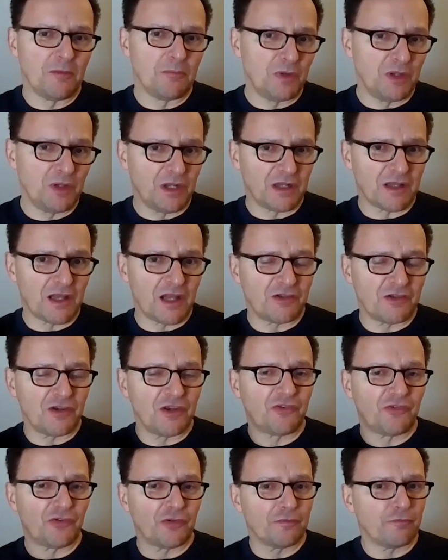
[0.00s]
meaning that
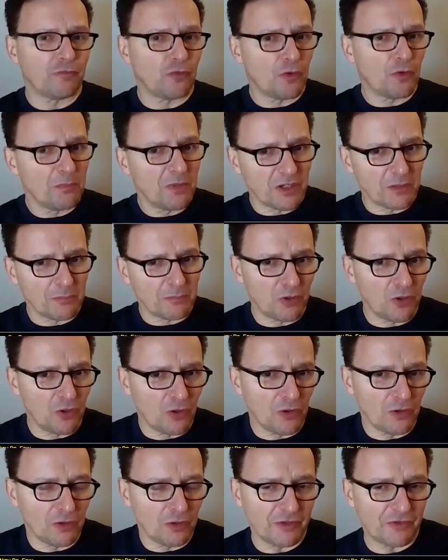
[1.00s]
it's a
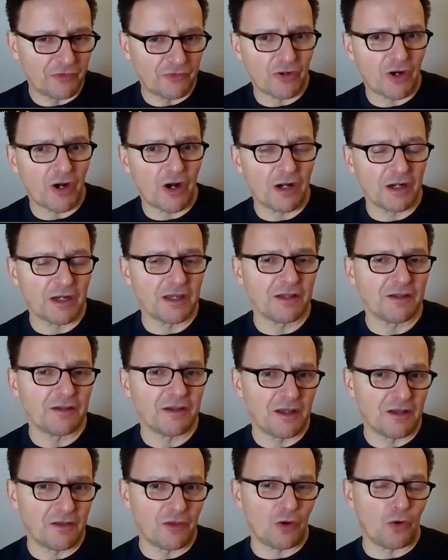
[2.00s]
formidable target
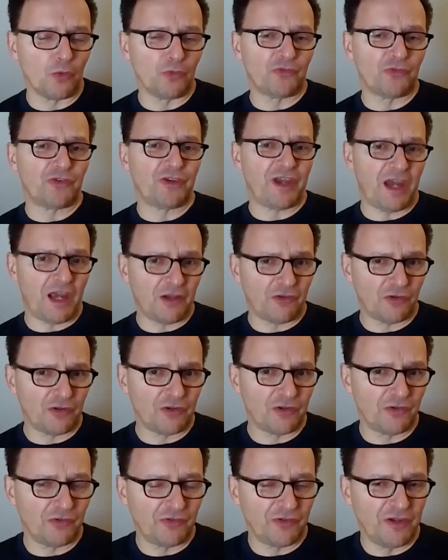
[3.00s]
in those cancer
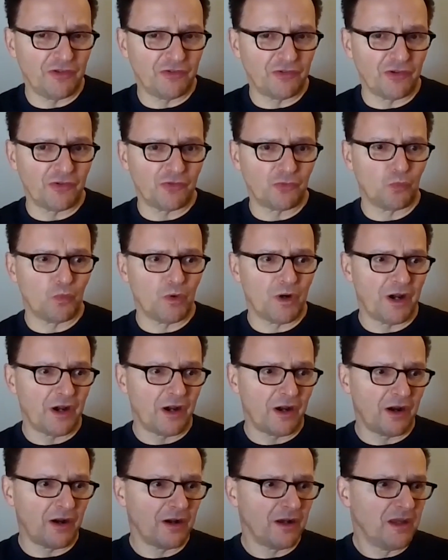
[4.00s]
diseases
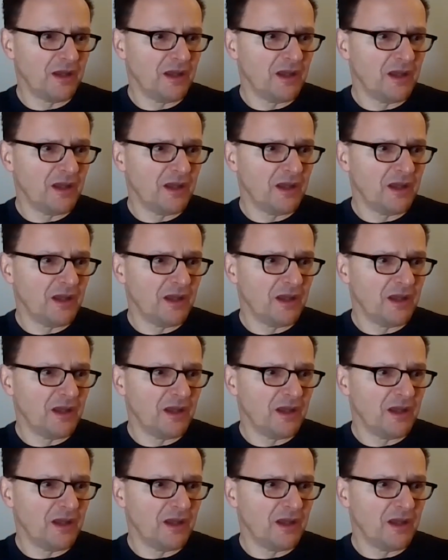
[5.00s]
where